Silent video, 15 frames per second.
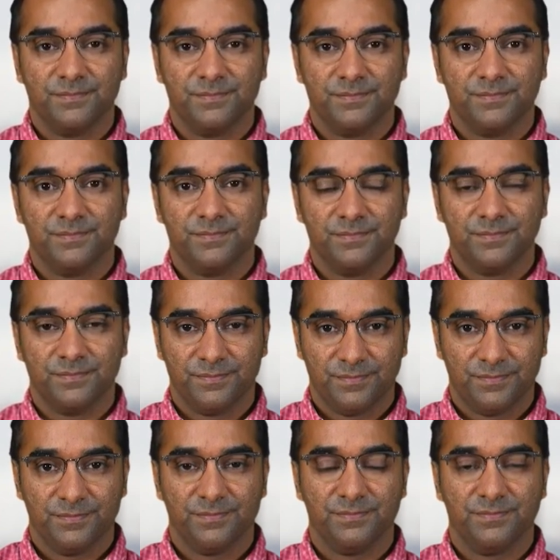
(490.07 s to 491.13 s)

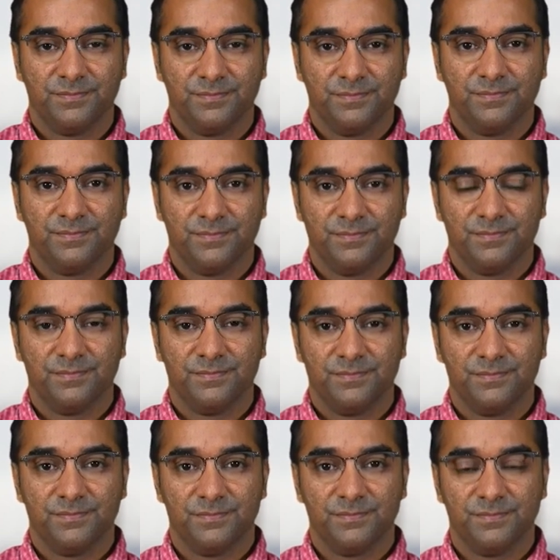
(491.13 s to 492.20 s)

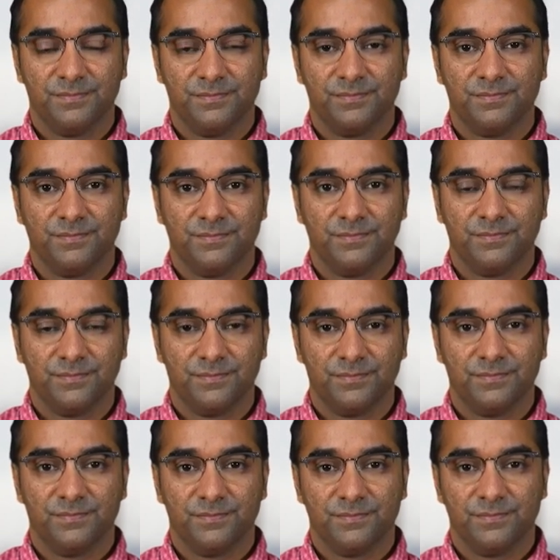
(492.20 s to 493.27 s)

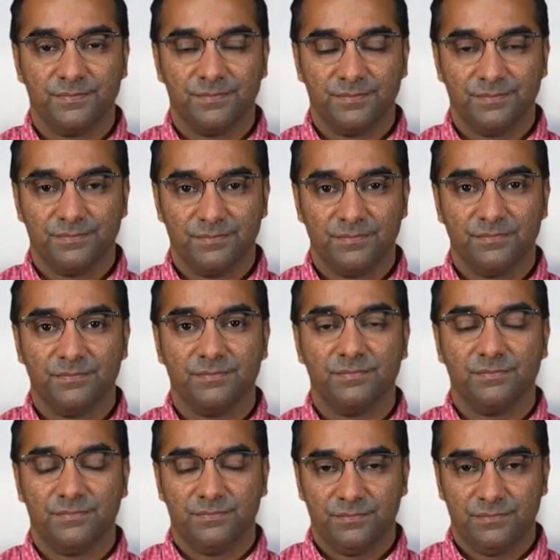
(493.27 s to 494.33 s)

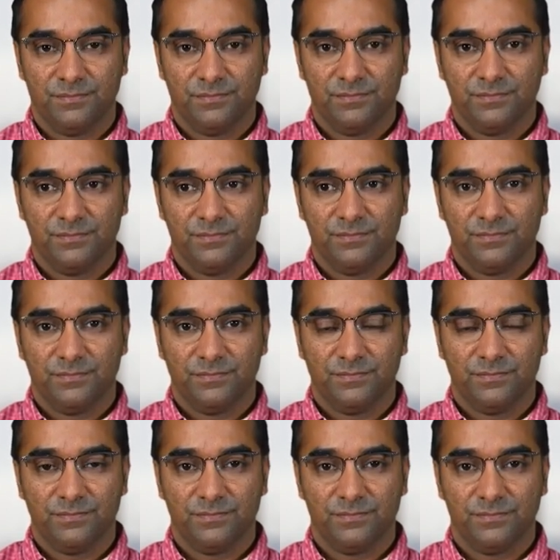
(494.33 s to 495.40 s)

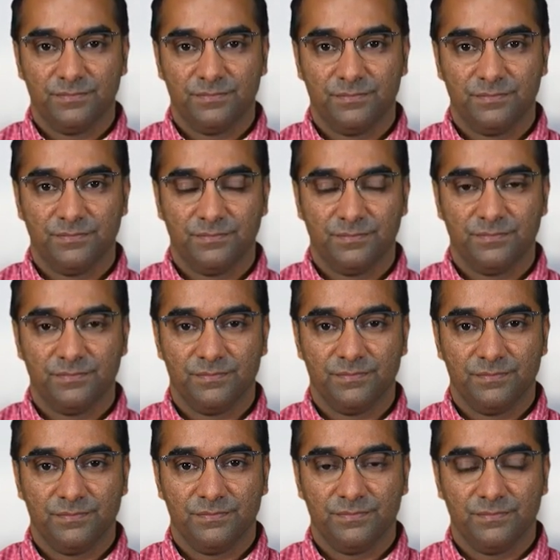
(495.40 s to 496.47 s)

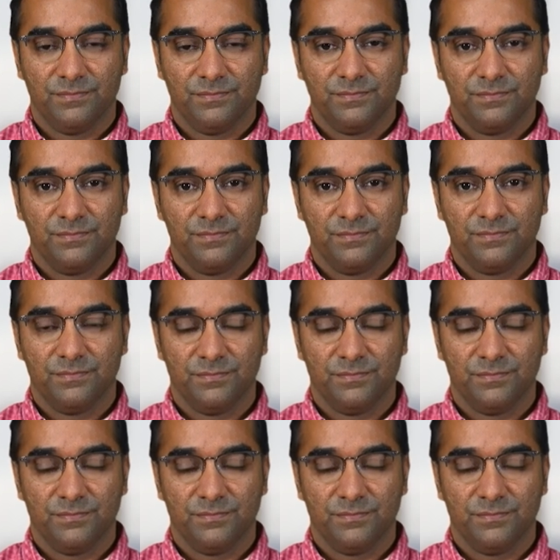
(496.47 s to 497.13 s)
[no speech]